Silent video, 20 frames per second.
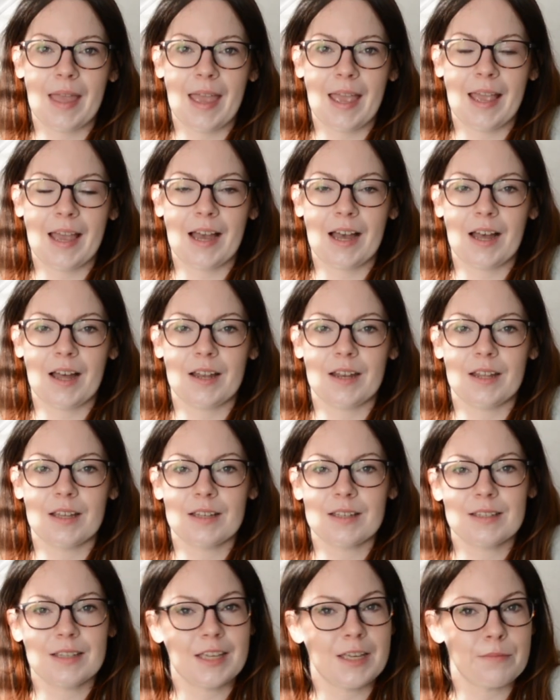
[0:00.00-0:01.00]
and
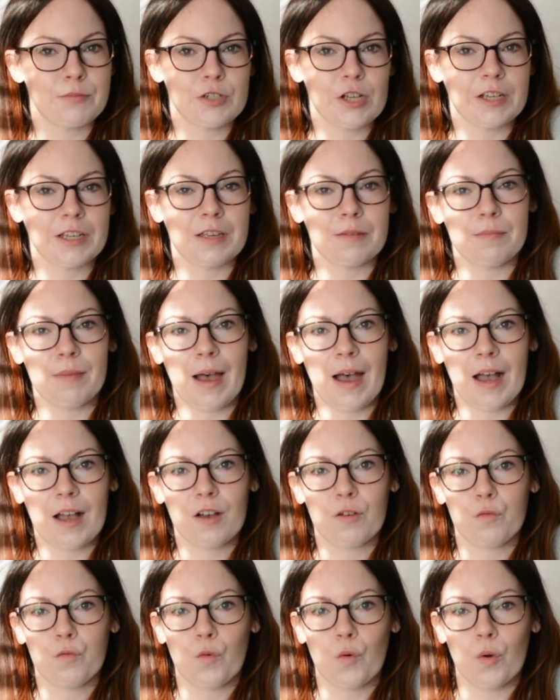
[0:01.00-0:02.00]
keep checking back
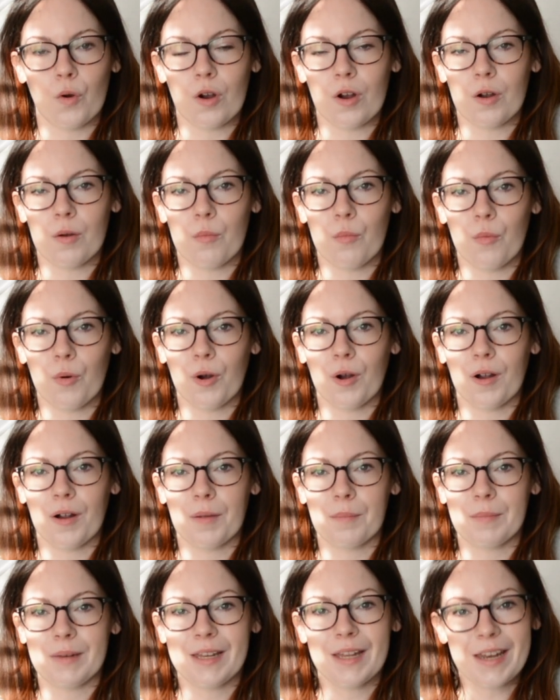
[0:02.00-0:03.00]
for
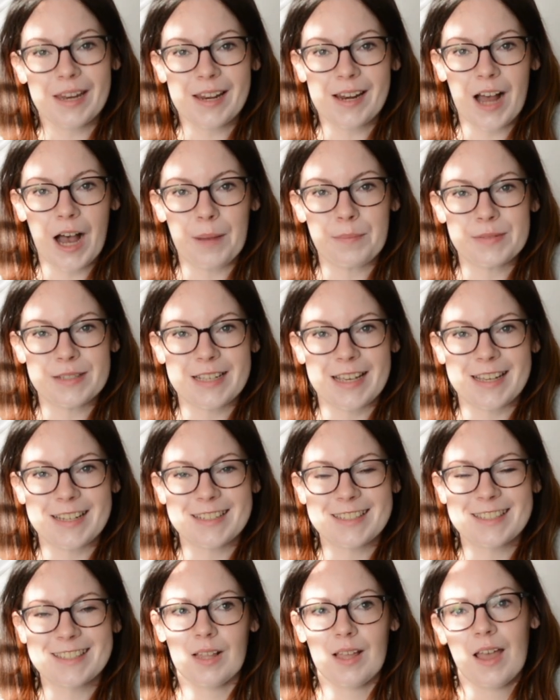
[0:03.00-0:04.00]
more knitting
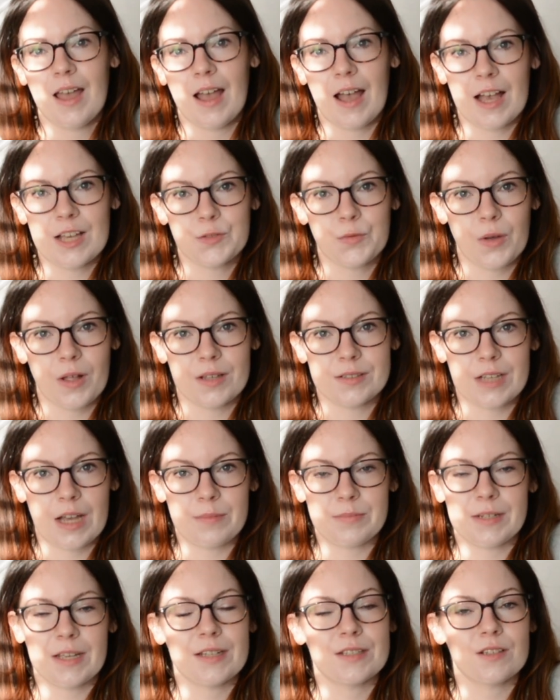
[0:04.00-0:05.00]
updates, as well as
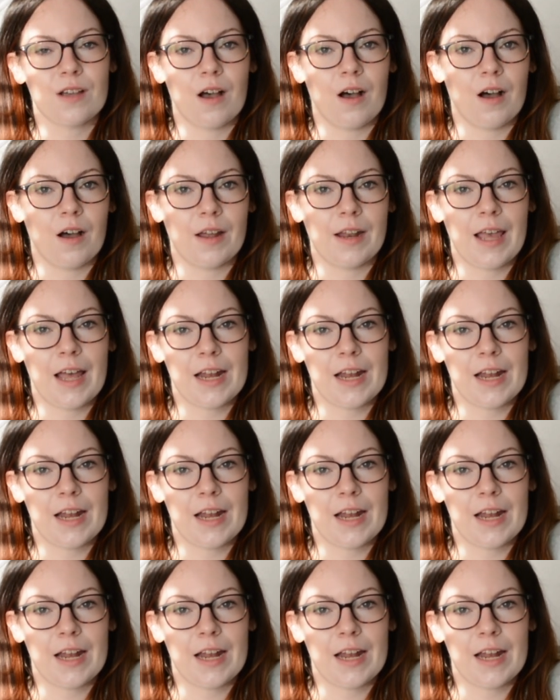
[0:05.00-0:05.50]
updates on